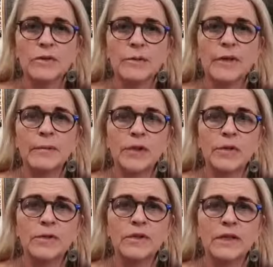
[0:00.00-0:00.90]
me
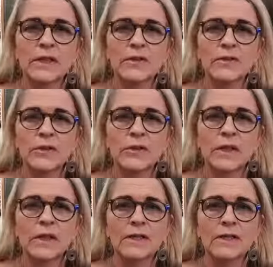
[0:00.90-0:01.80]
because
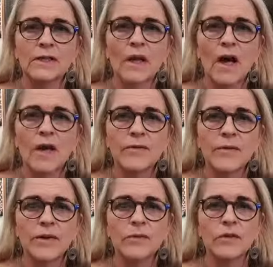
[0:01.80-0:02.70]
during his life
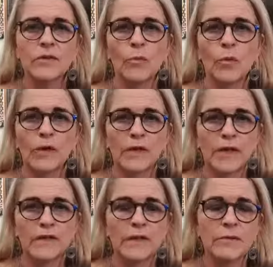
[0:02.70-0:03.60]
he was more
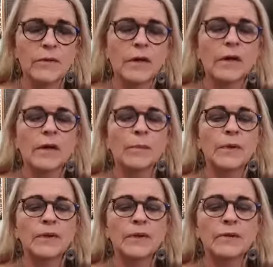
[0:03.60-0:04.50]
aggressive.
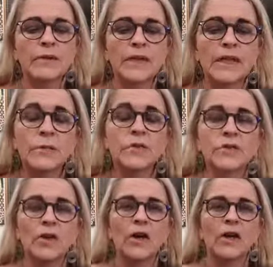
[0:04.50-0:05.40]
But when he was
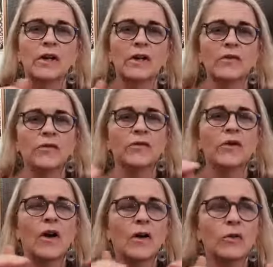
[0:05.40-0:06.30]
dying,
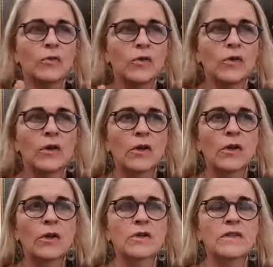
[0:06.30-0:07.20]
I could
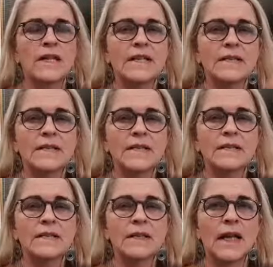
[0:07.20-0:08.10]
sense
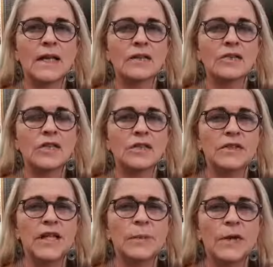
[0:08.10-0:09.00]
his energy
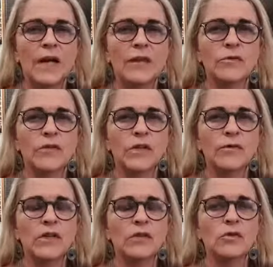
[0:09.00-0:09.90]
seeping out very,
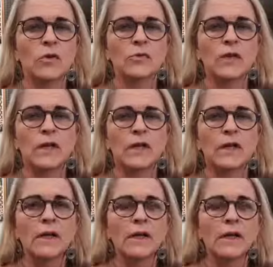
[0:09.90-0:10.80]
very softly.
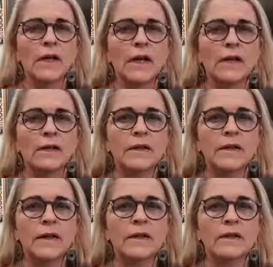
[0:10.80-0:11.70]
And
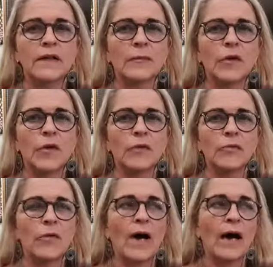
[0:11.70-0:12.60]
it kept going
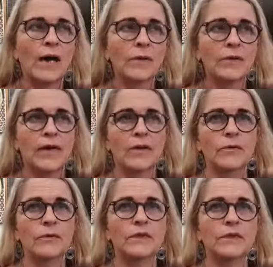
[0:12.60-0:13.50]
for hours
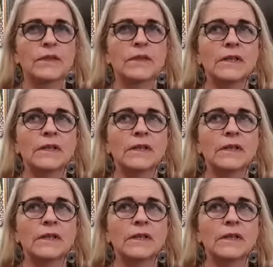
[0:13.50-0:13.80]
afterwards. And